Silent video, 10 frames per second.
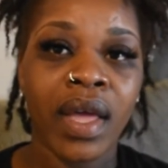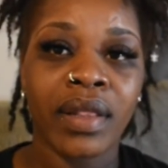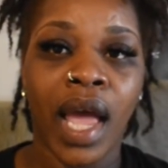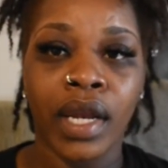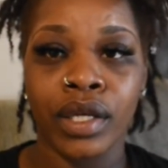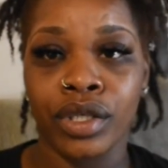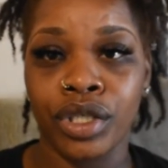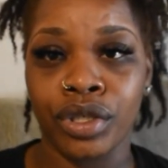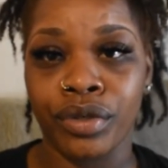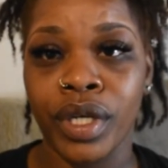that
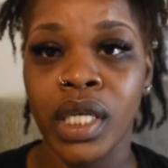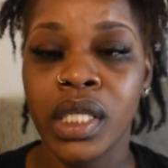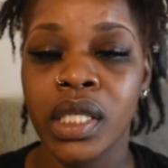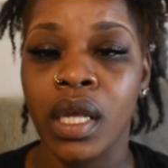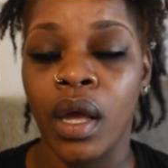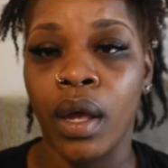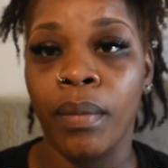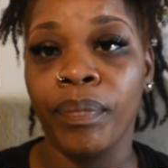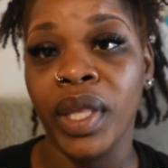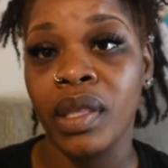insurance
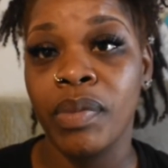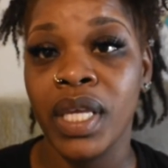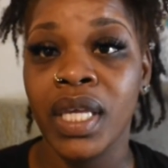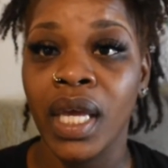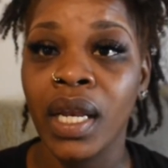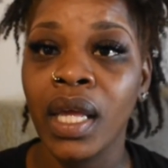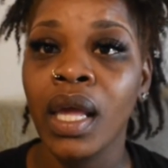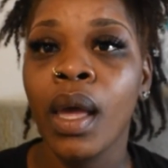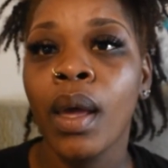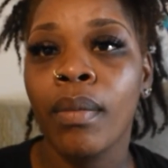in the beginning.